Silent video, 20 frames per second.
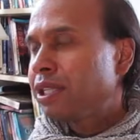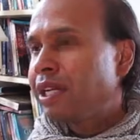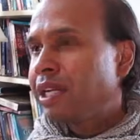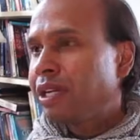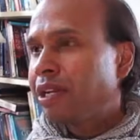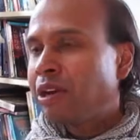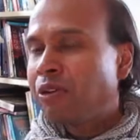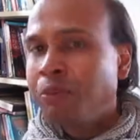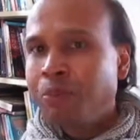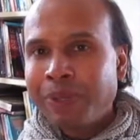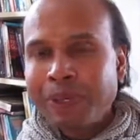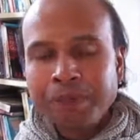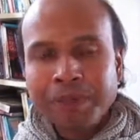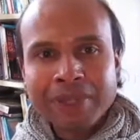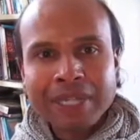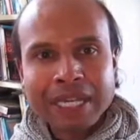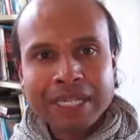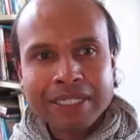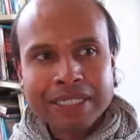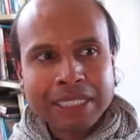like I
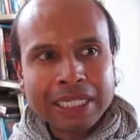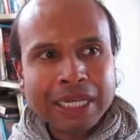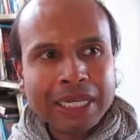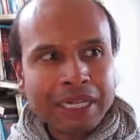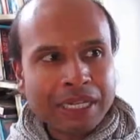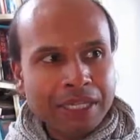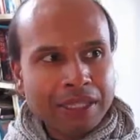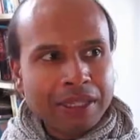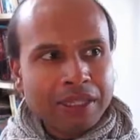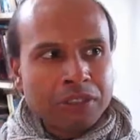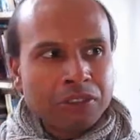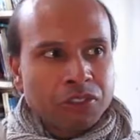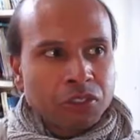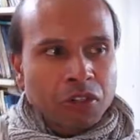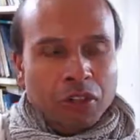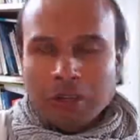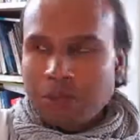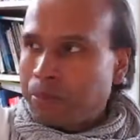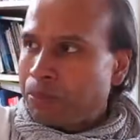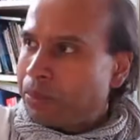remember that day, the
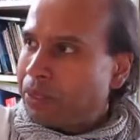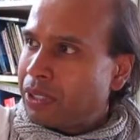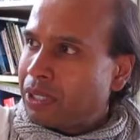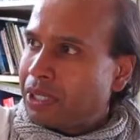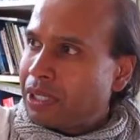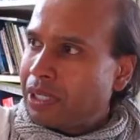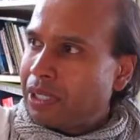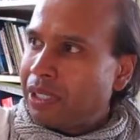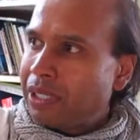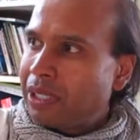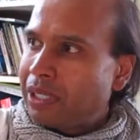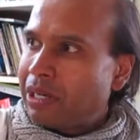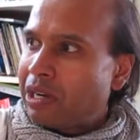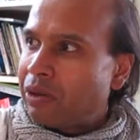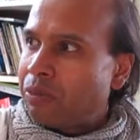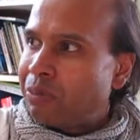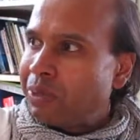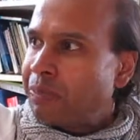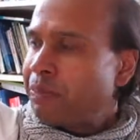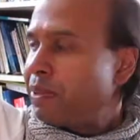drop.
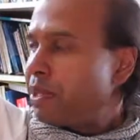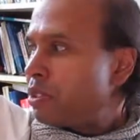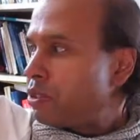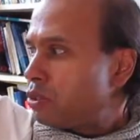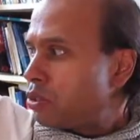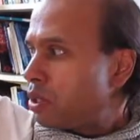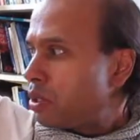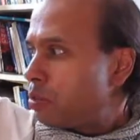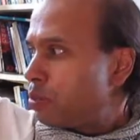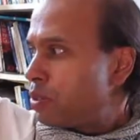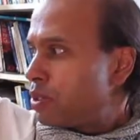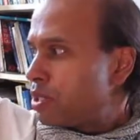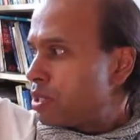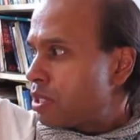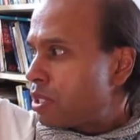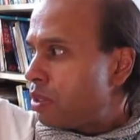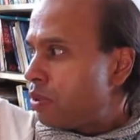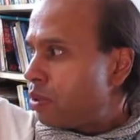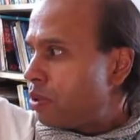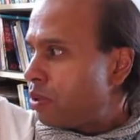I remember the drop was
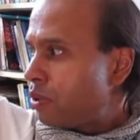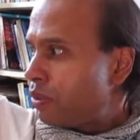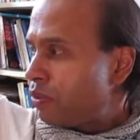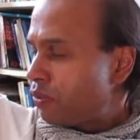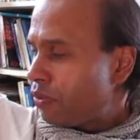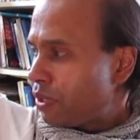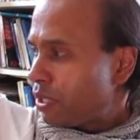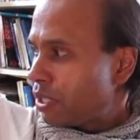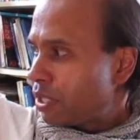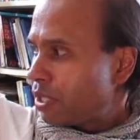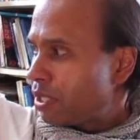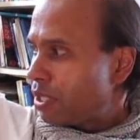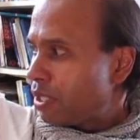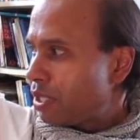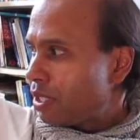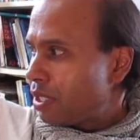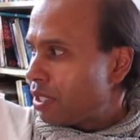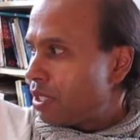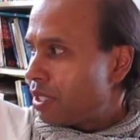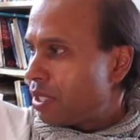so horrific.
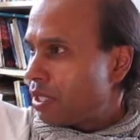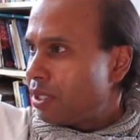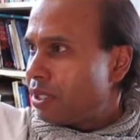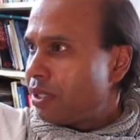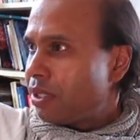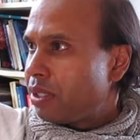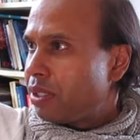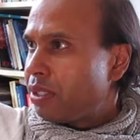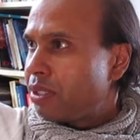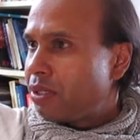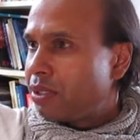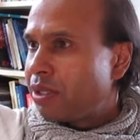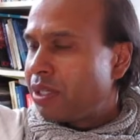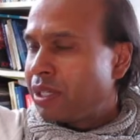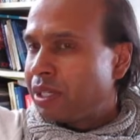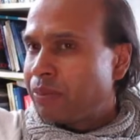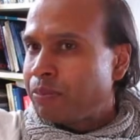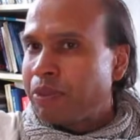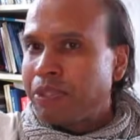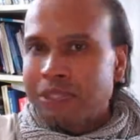You know,
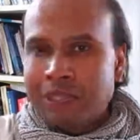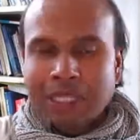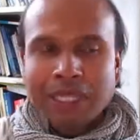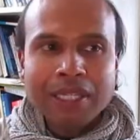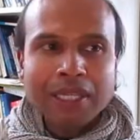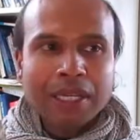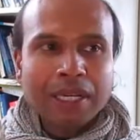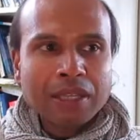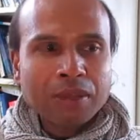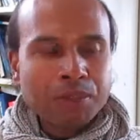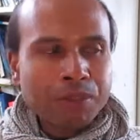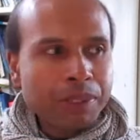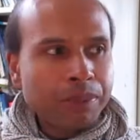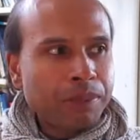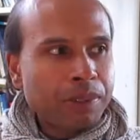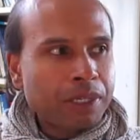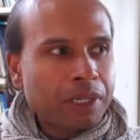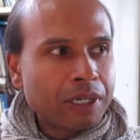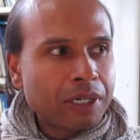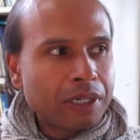and I'm not saying that other
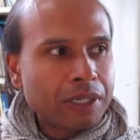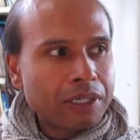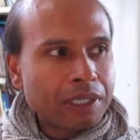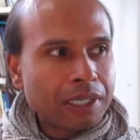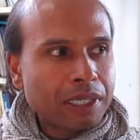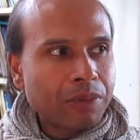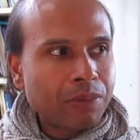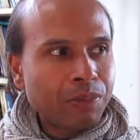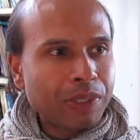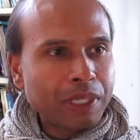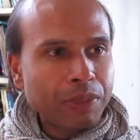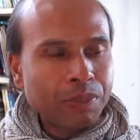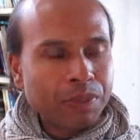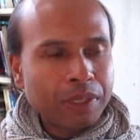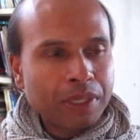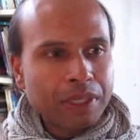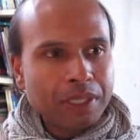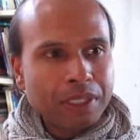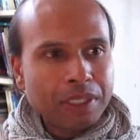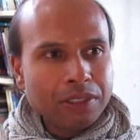people can't get away
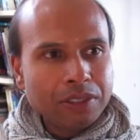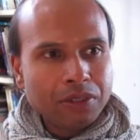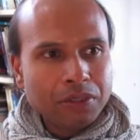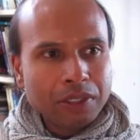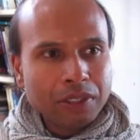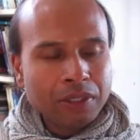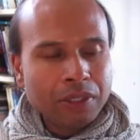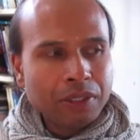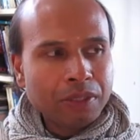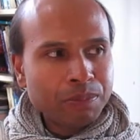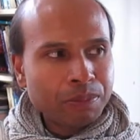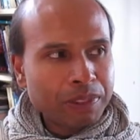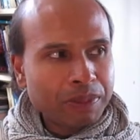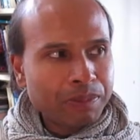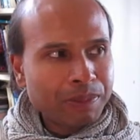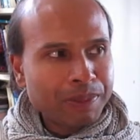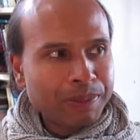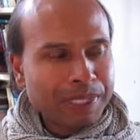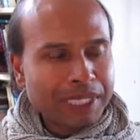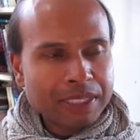with enjoying horror movies.
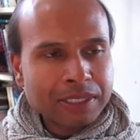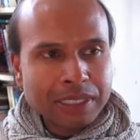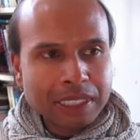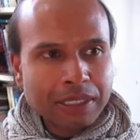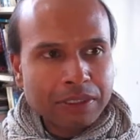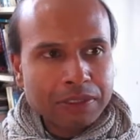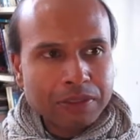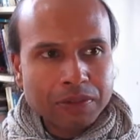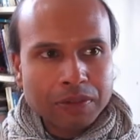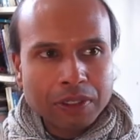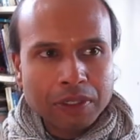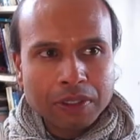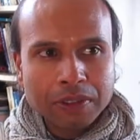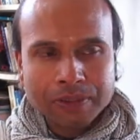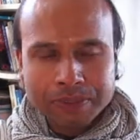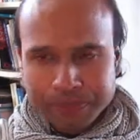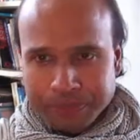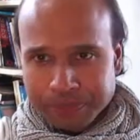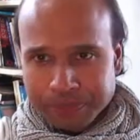Maybe that sounds wrong.